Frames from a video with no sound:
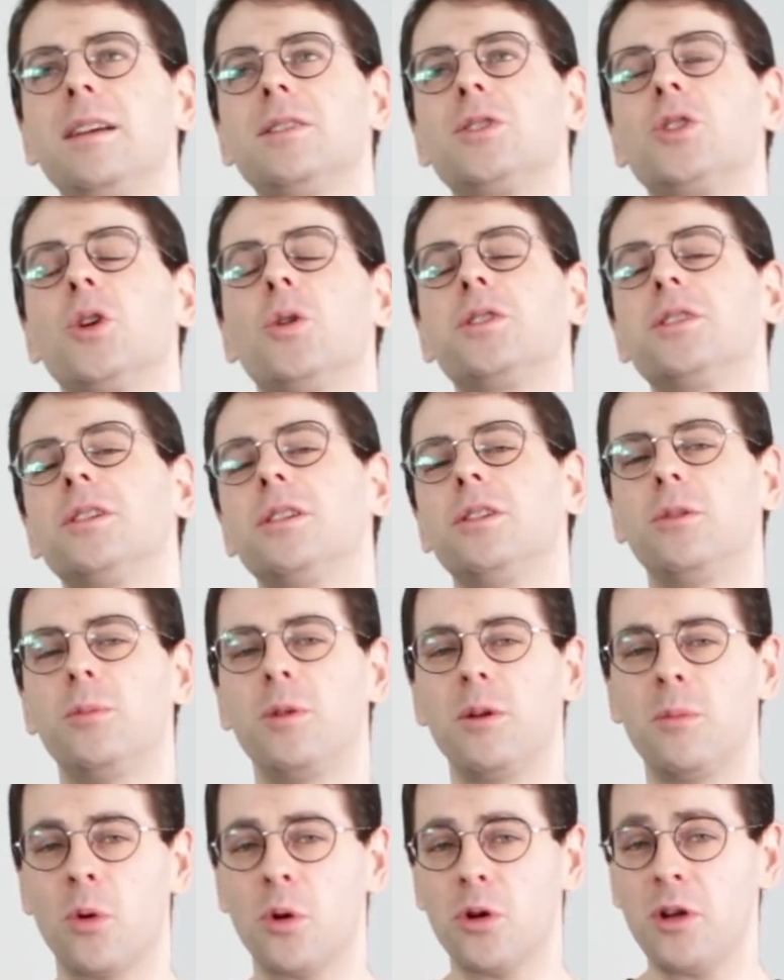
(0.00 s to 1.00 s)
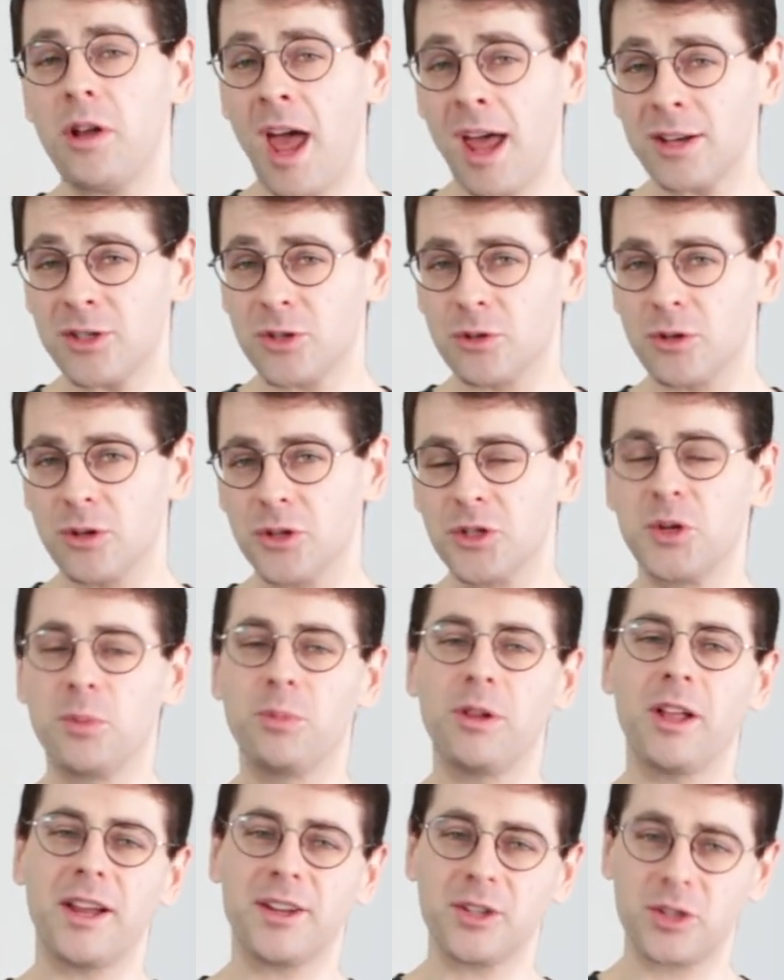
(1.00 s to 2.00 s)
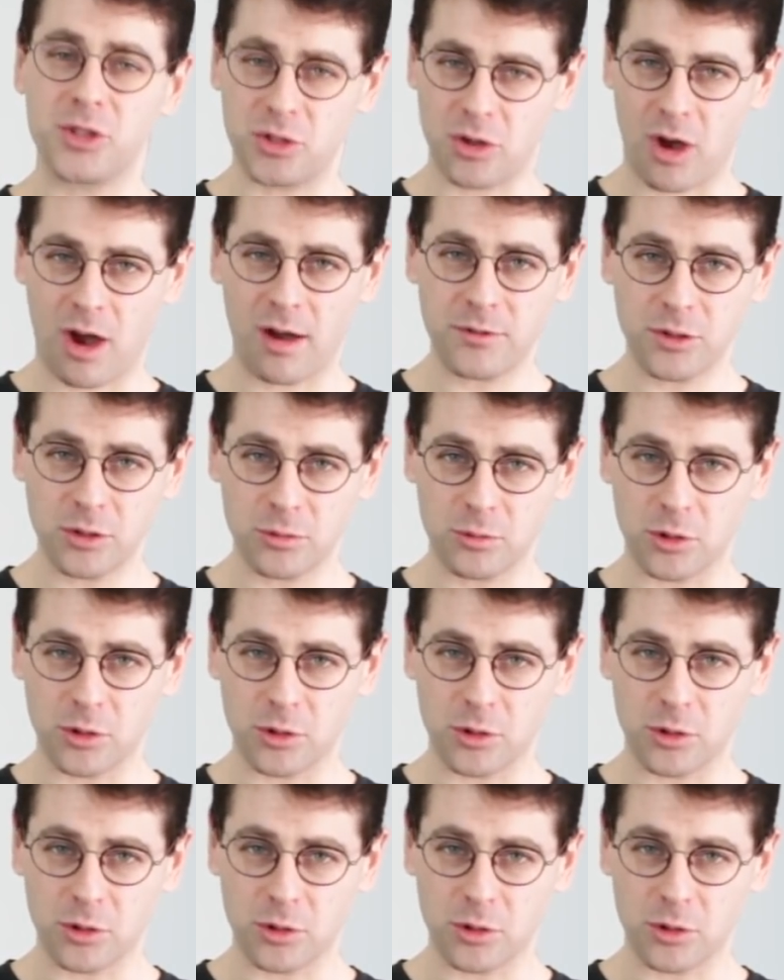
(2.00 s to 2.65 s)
So it's a little bit more natural to play a softer